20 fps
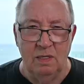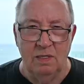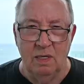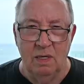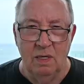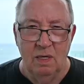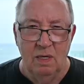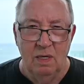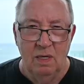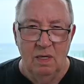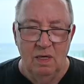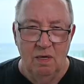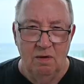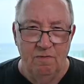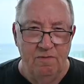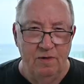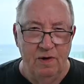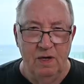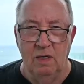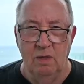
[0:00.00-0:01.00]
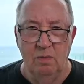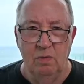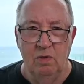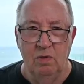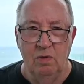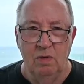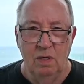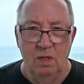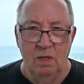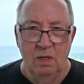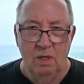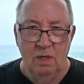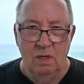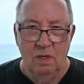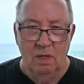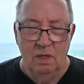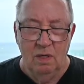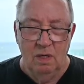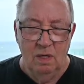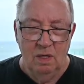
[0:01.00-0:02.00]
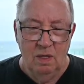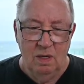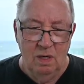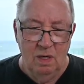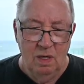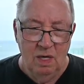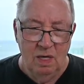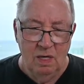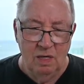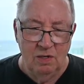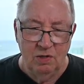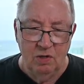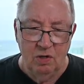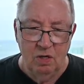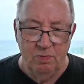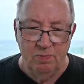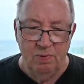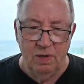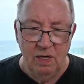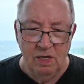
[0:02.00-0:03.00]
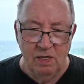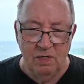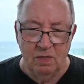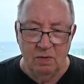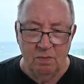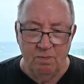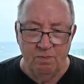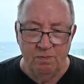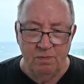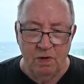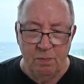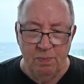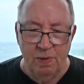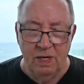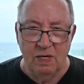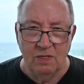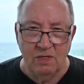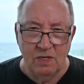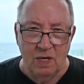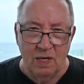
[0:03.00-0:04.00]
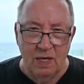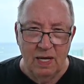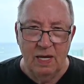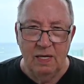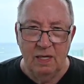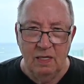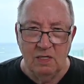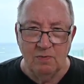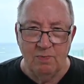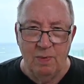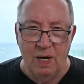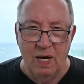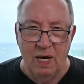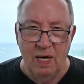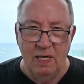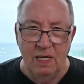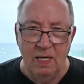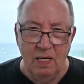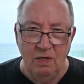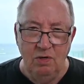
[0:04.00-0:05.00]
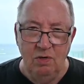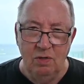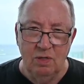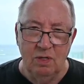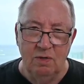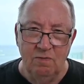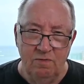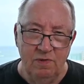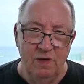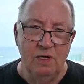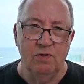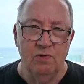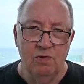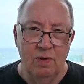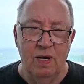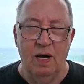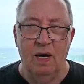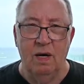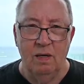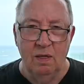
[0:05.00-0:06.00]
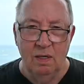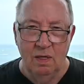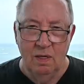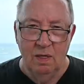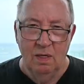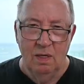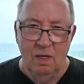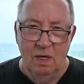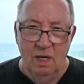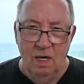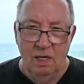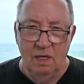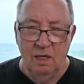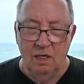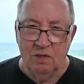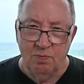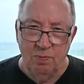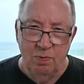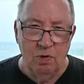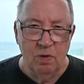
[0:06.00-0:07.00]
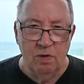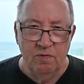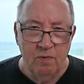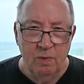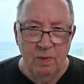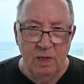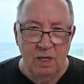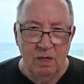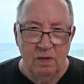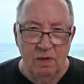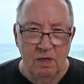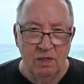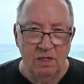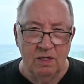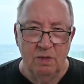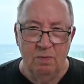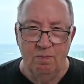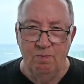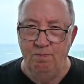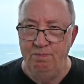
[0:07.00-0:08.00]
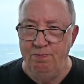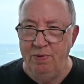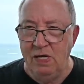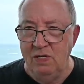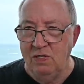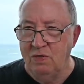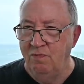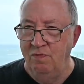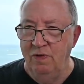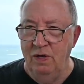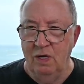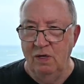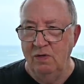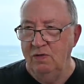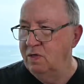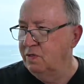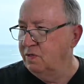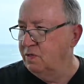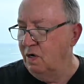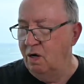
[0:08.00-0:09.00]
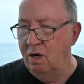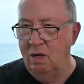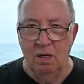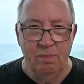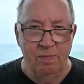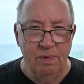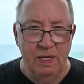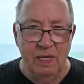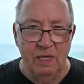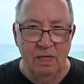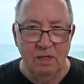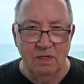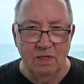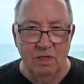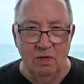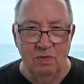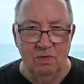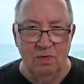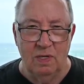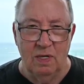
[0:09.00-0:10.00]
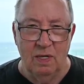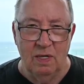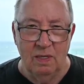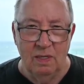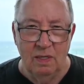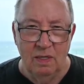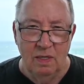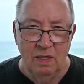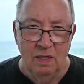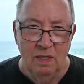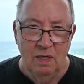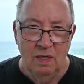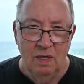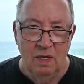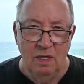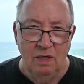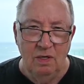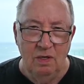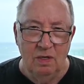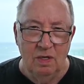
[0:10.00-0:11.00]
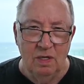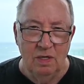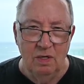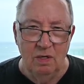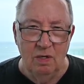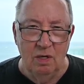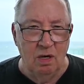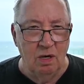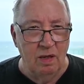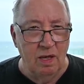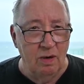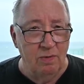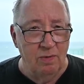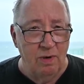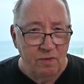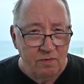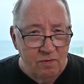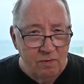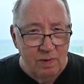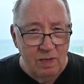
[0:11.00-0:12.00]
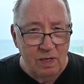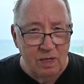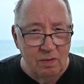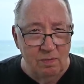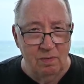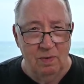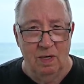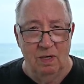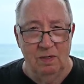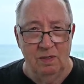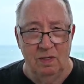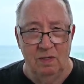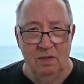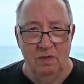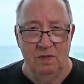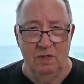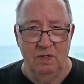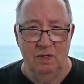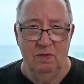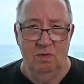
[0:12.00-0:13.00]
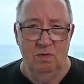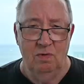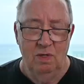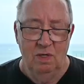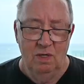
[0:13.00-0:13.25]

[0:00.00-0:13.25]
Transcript: is available. And it's a good place to, to pick as a landing spot. And then you can venture out and explore from here. There's beach villages all up and down this coastline. And you can do all that right from here in Manta. So